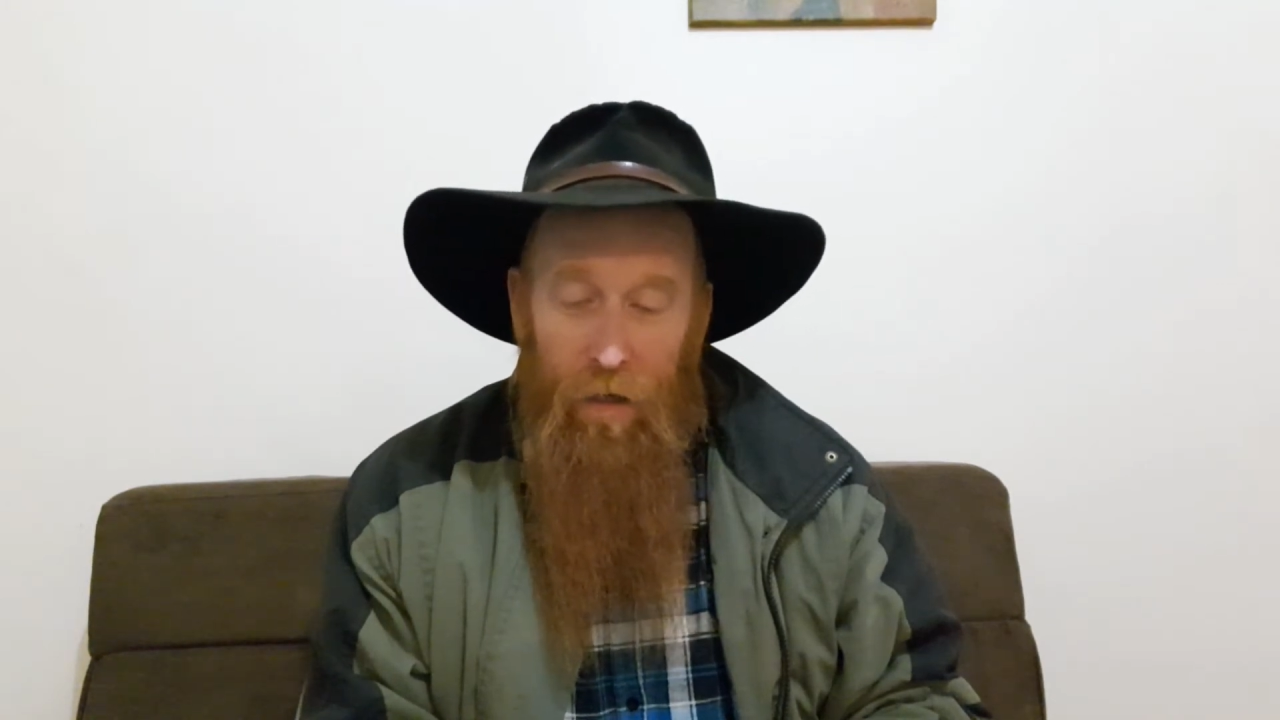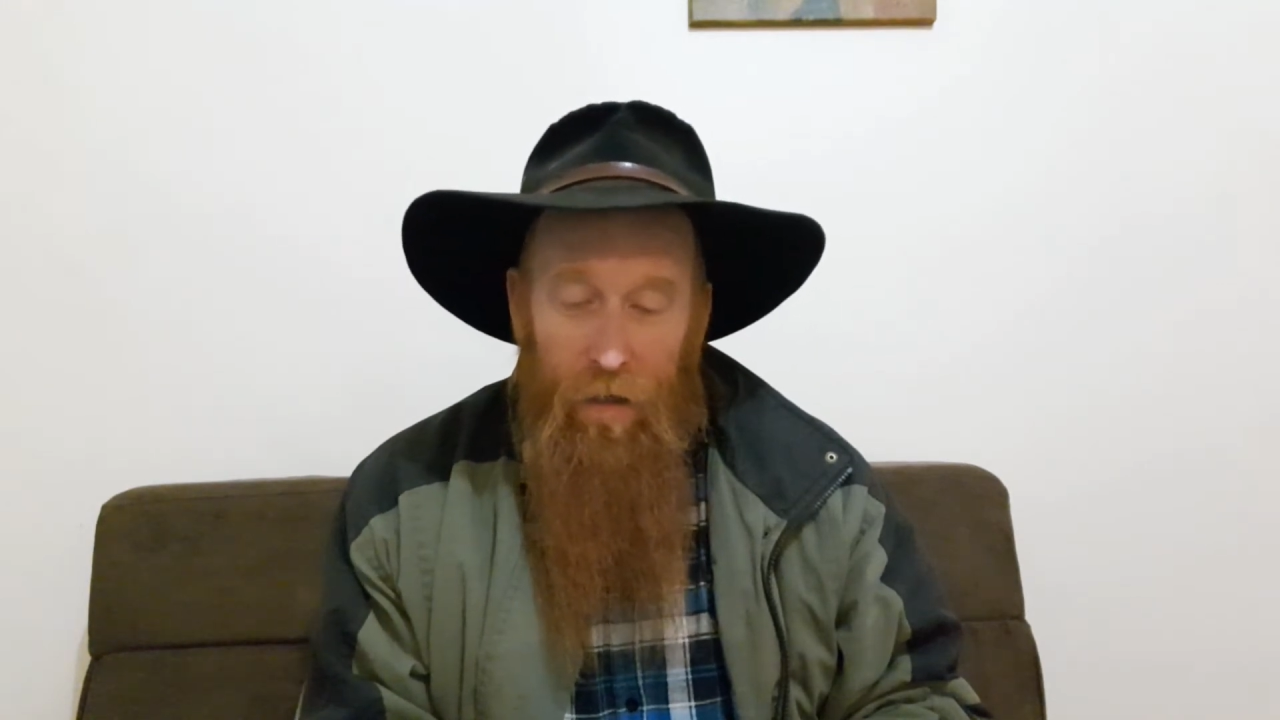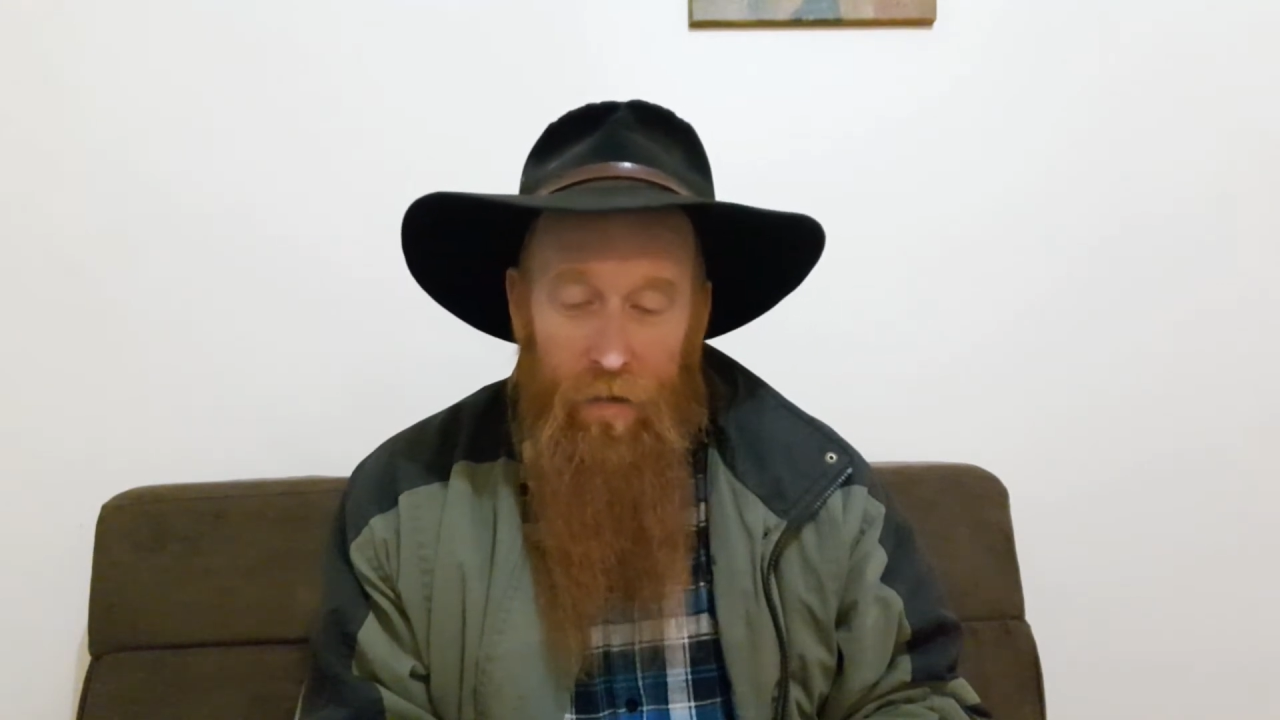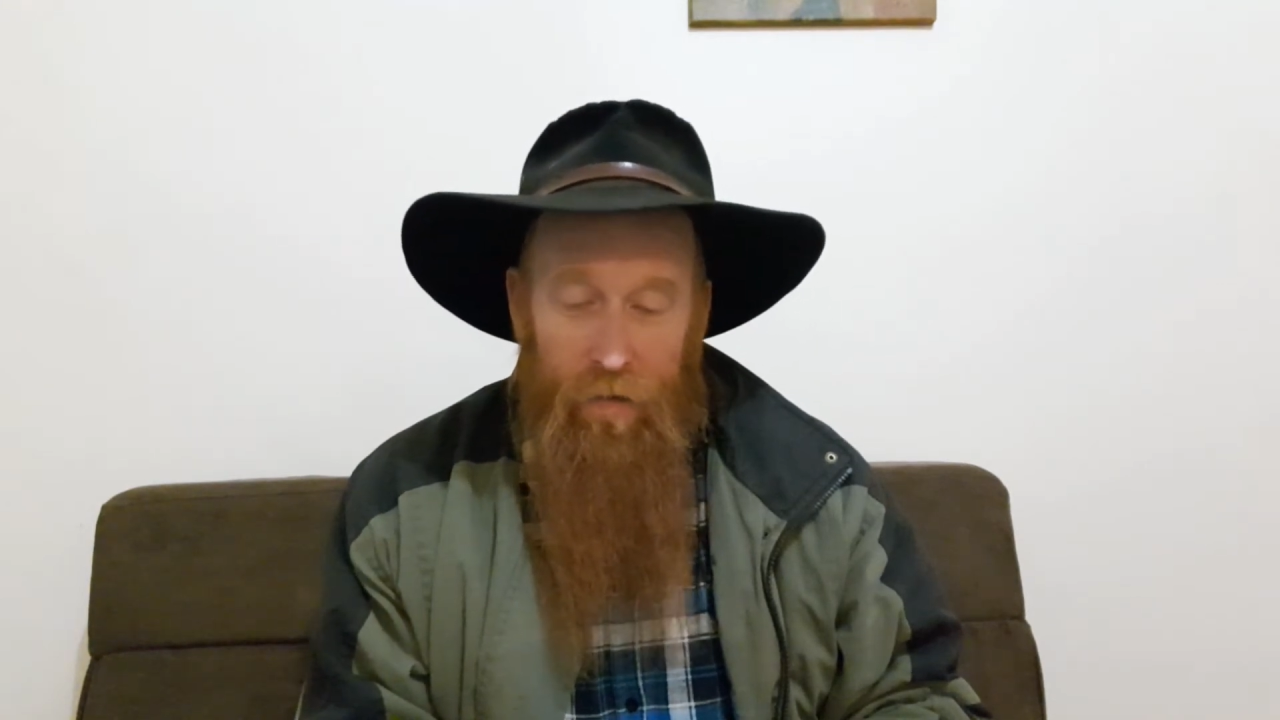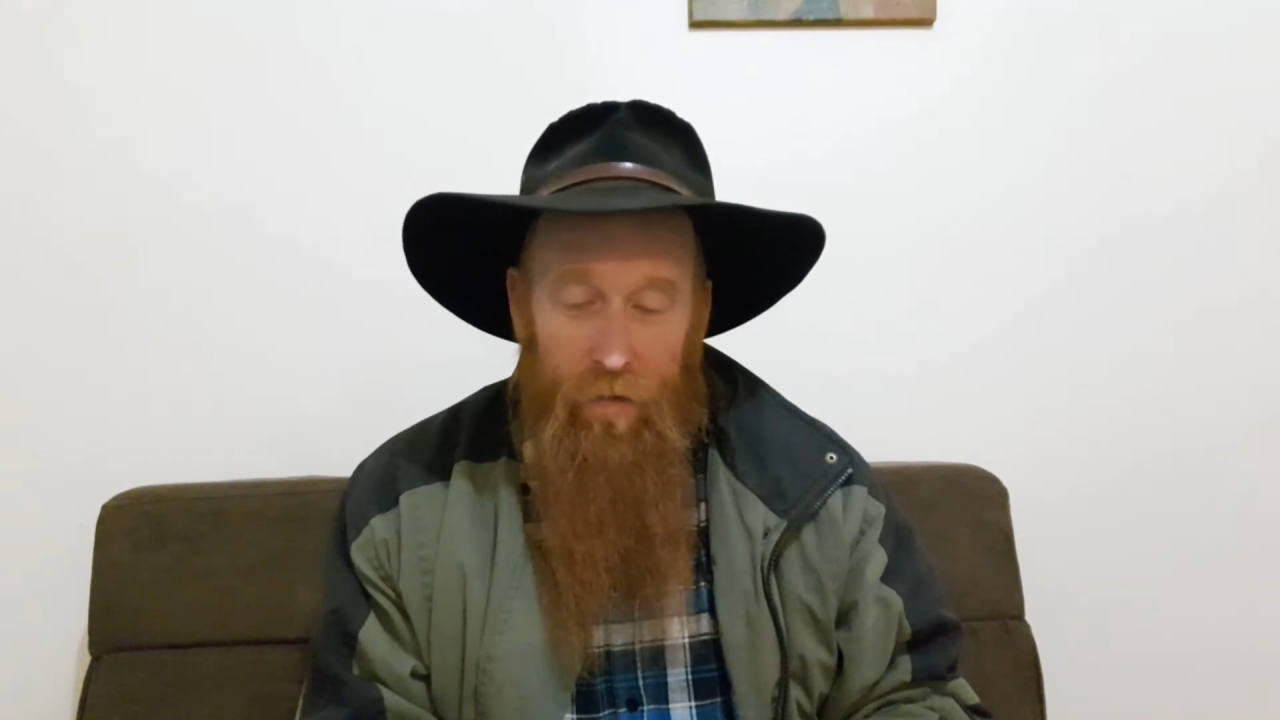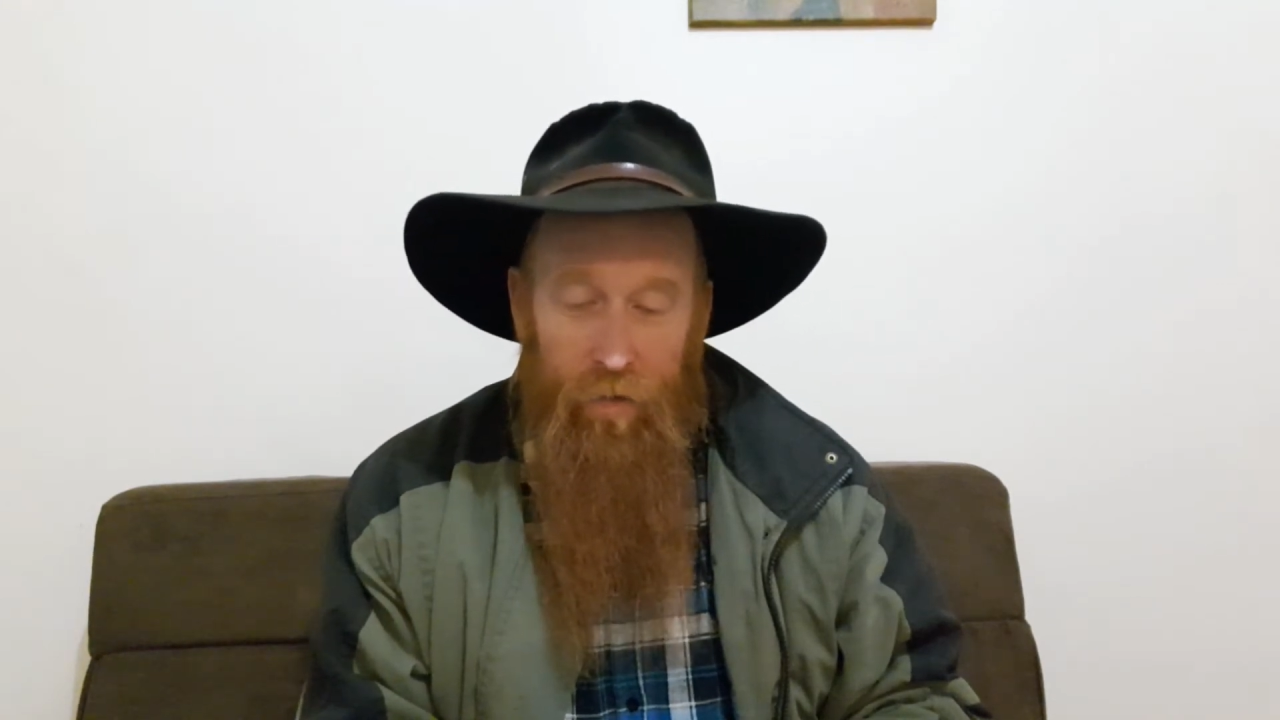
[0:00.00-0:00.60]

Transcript: is the